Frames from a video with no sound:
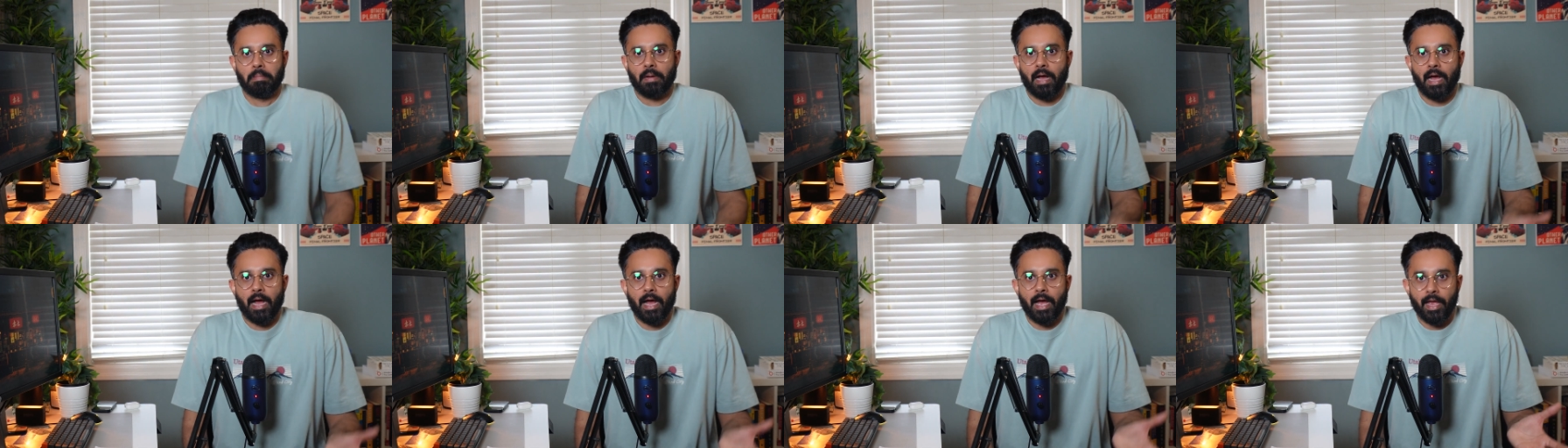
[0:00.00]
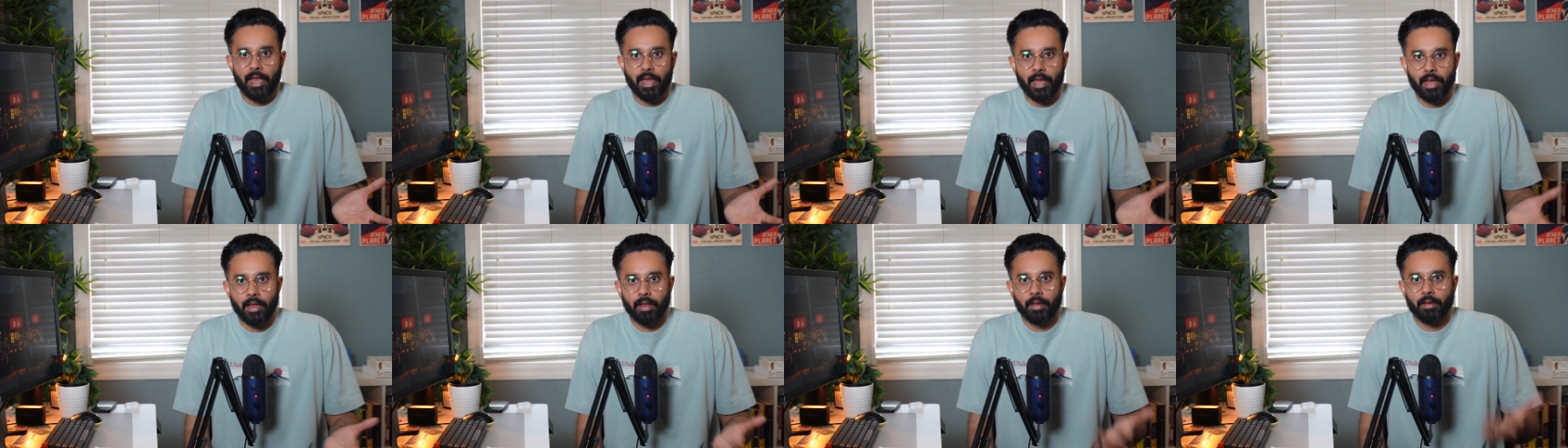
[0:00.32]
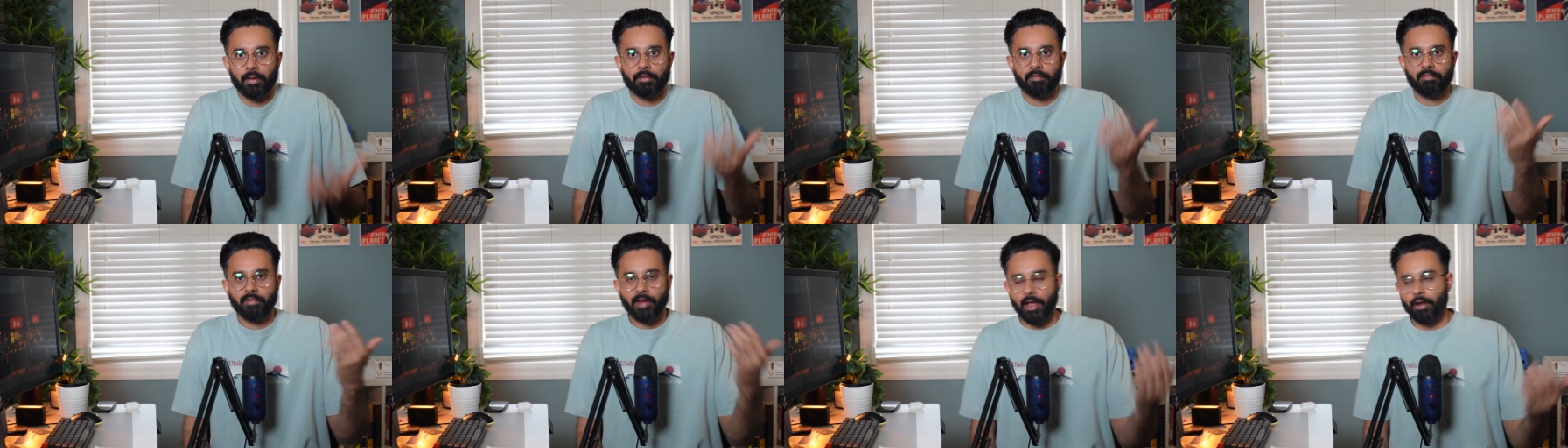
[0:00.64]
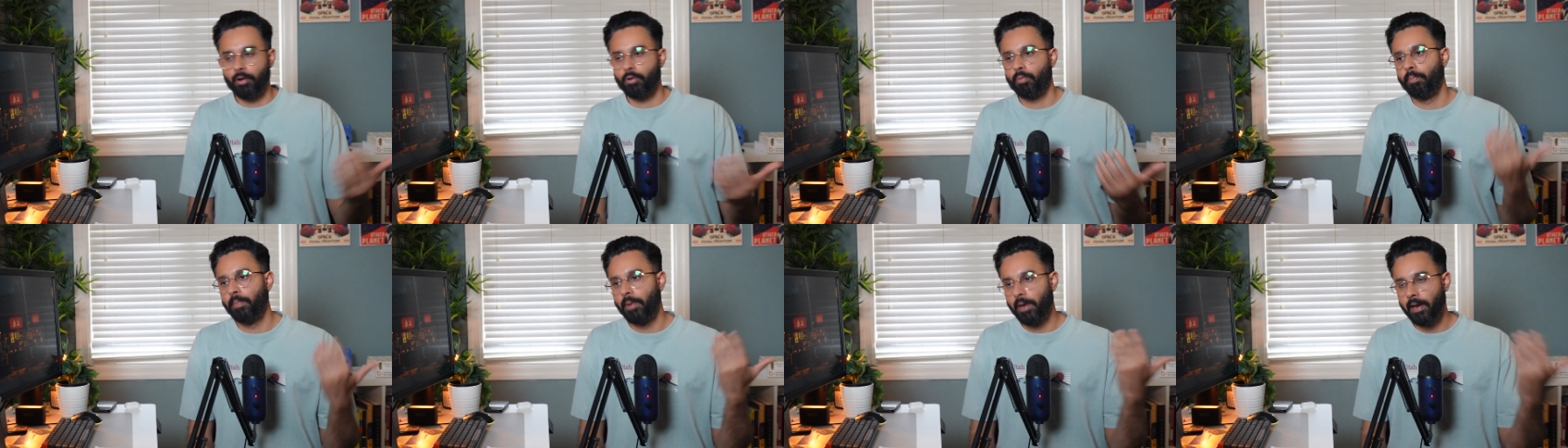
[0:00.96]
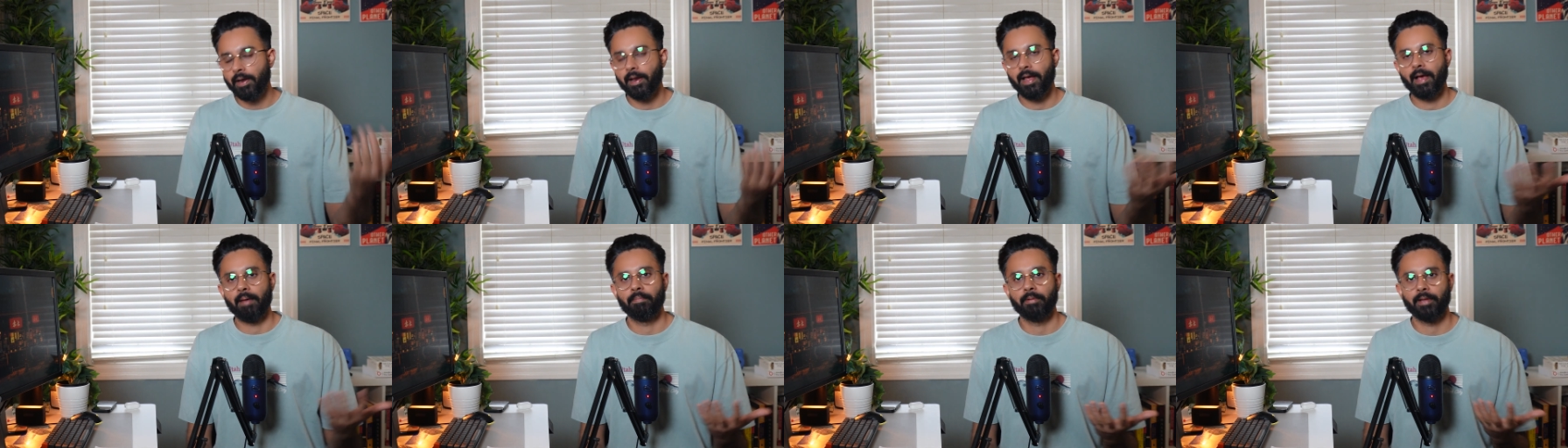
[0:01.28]
I try to
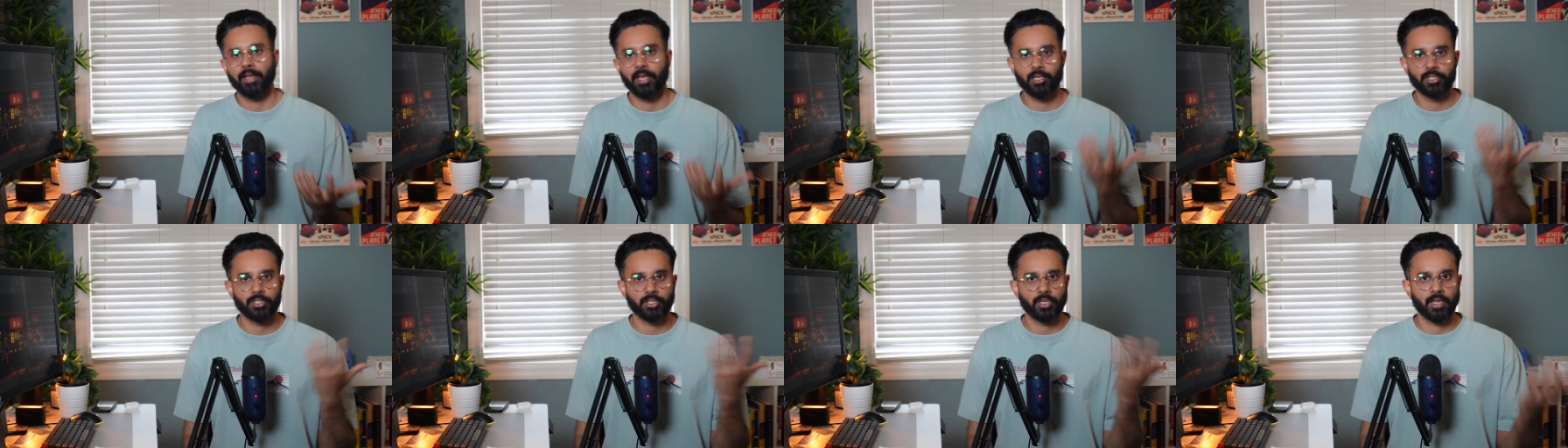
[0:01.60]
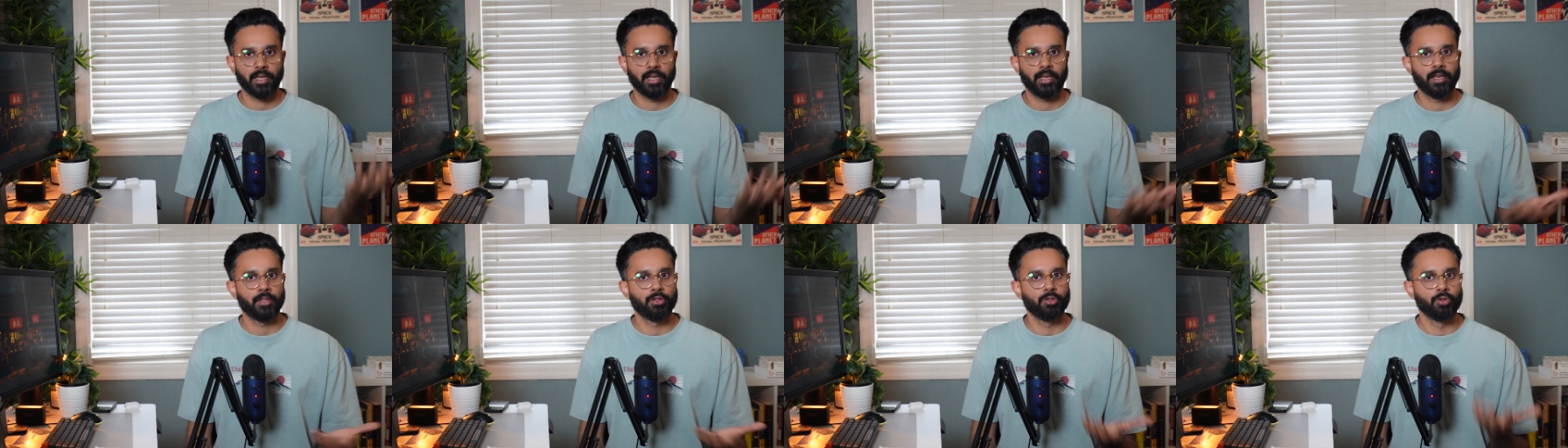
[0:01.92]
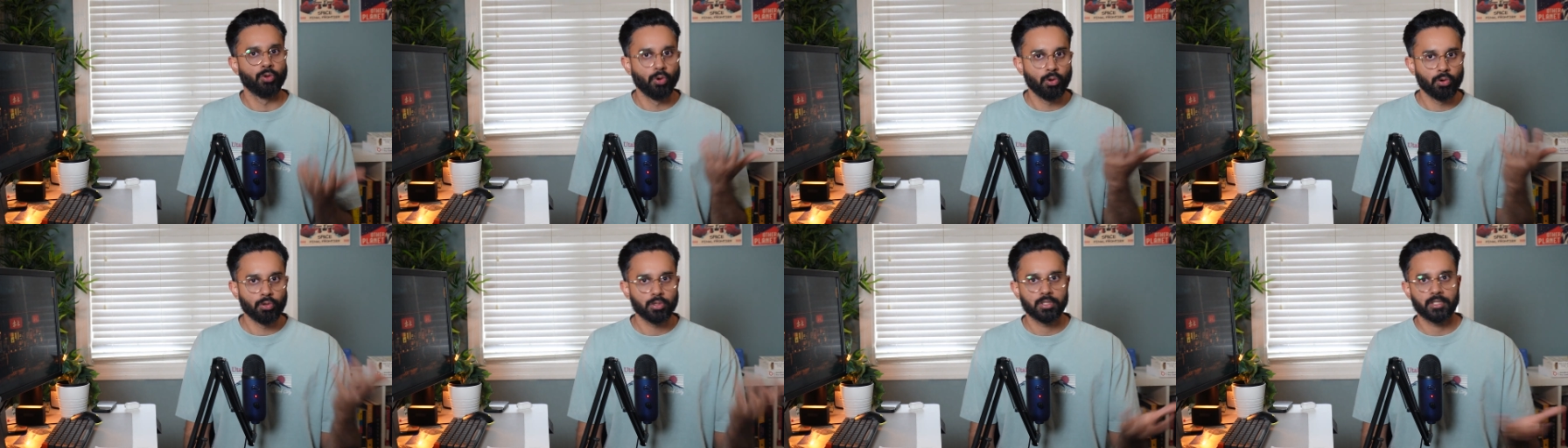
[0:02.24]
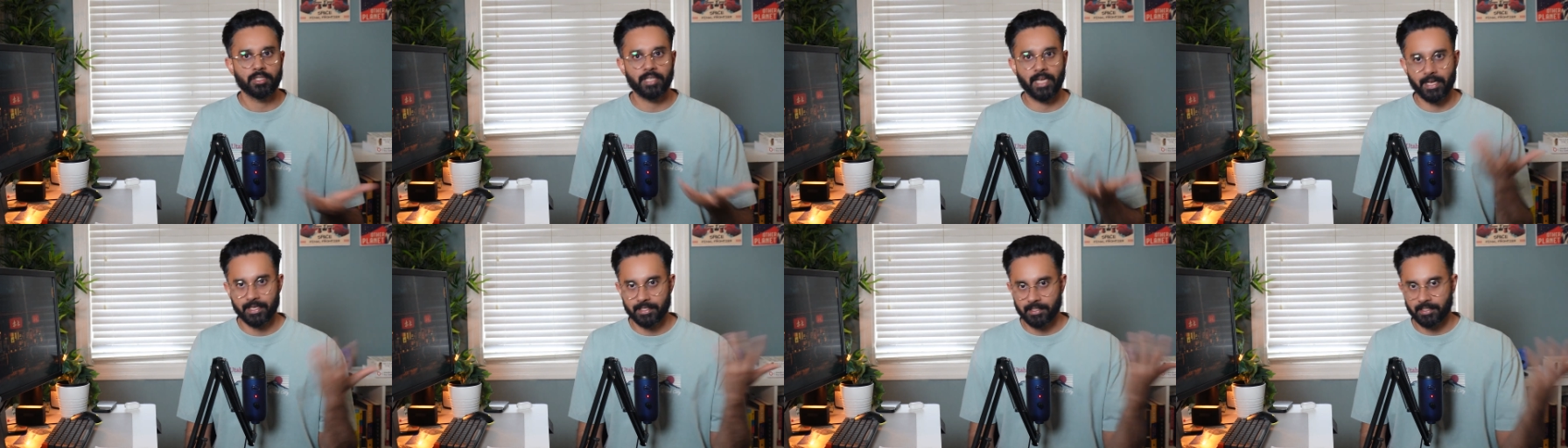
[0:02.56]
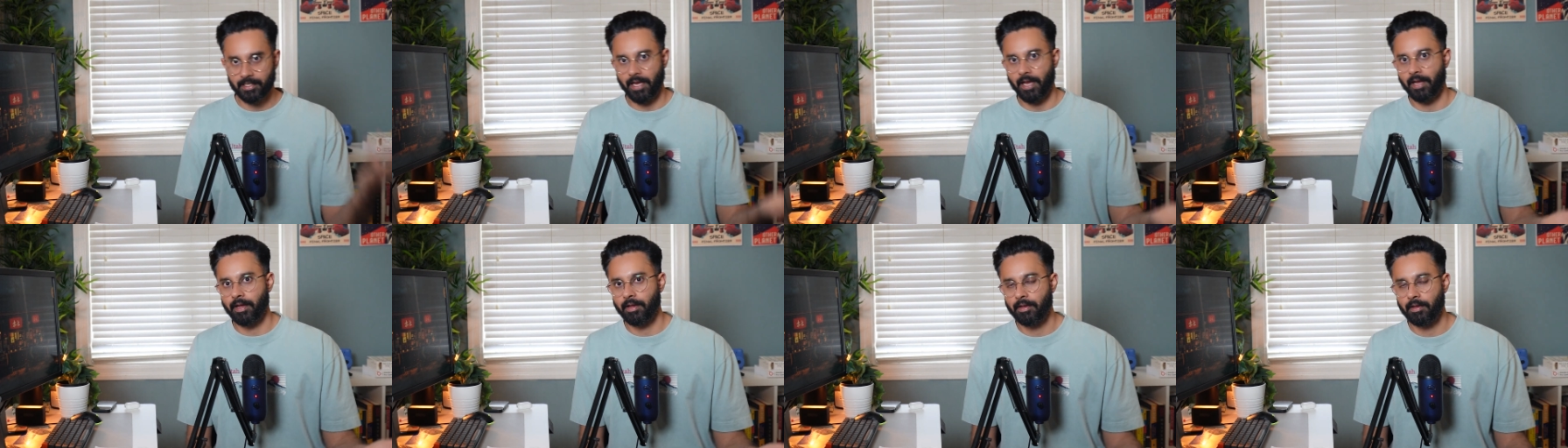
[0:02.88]
build application in those tech
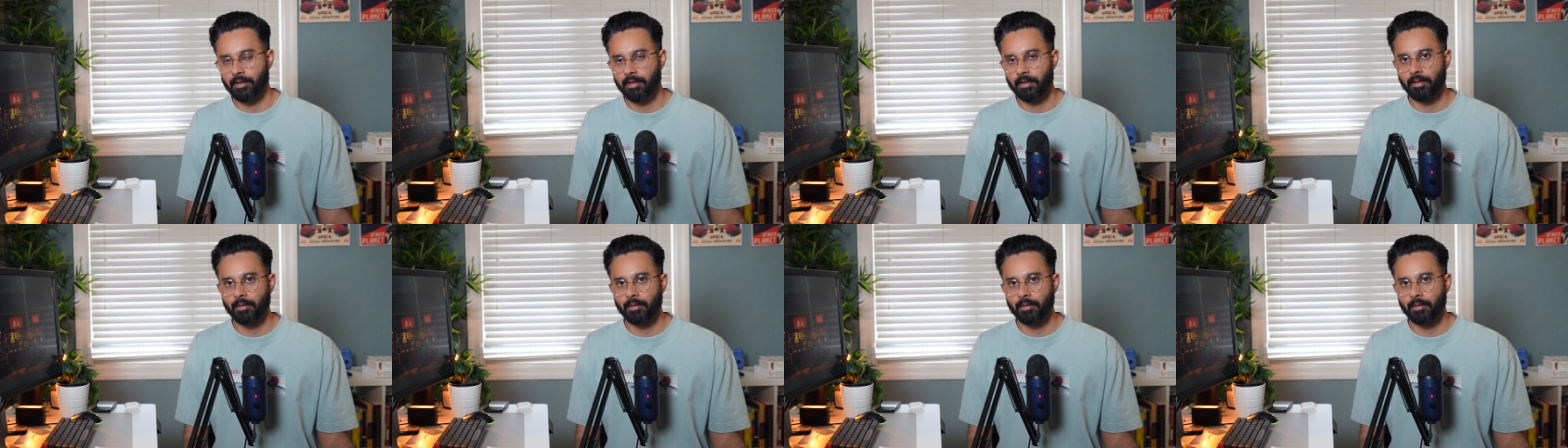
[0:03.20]
stack.